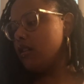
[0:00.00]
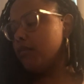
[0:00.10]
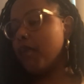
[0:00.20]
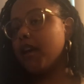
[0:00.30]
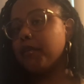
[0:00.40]

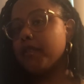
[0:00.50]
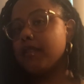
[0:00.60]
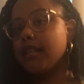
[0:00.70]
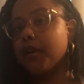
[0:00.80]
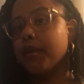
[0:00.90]
Bottom of
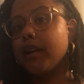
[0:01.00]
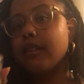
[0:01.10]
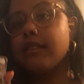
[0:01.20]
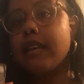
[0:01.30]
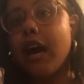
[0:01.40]
the deck, we got
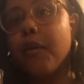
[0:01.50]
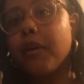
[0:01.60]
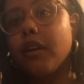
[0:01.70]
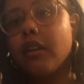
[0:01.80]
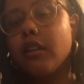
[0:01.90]
the
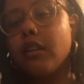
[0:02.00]
Tower.